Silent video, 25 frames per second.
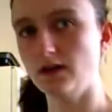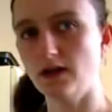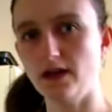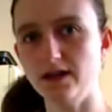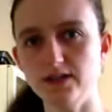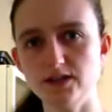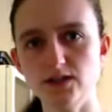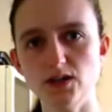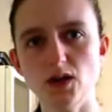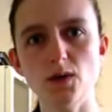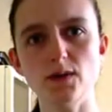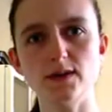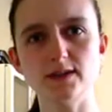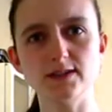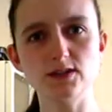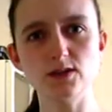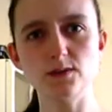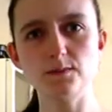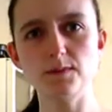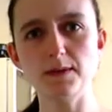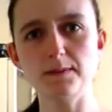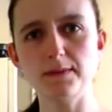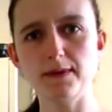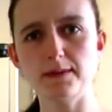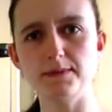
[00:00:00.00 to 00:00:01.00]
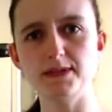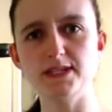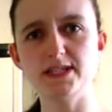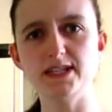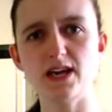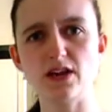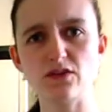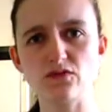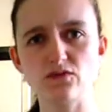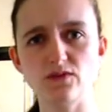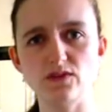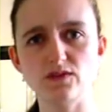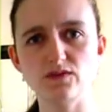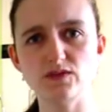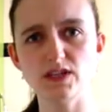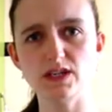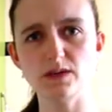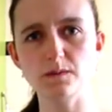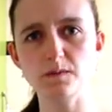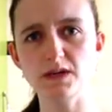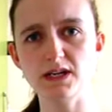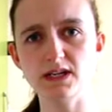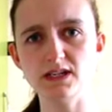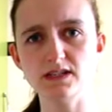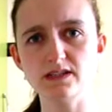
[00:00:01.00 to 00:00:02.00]
don't know, it took me maybe 10-15
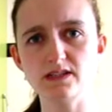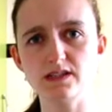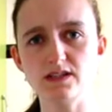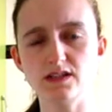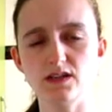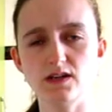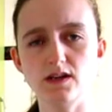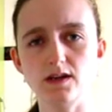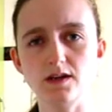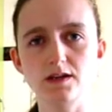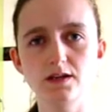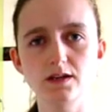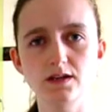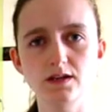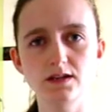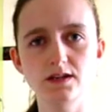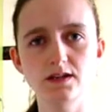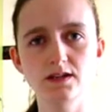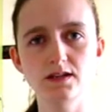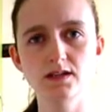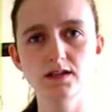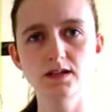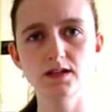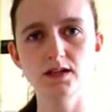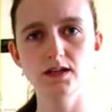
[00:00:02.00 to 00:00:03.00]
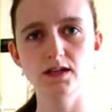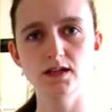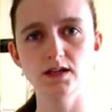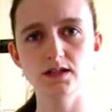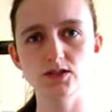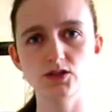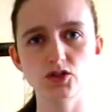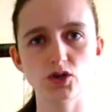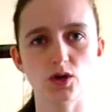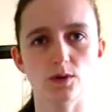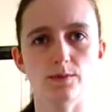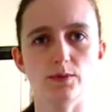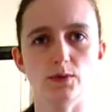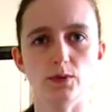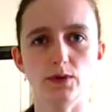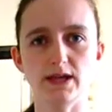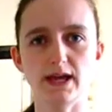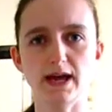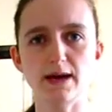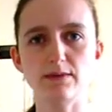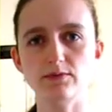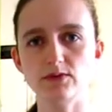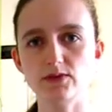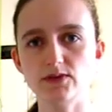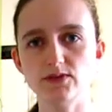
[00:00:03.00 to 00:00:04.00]
minutes to chop all the
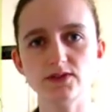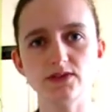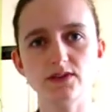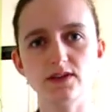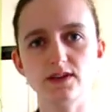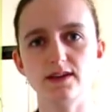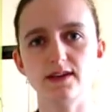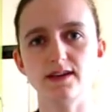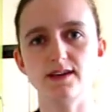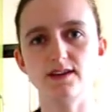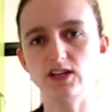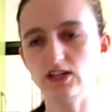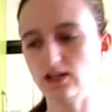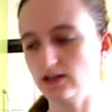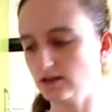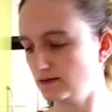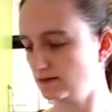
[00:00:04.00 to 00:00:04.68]
apples and the onion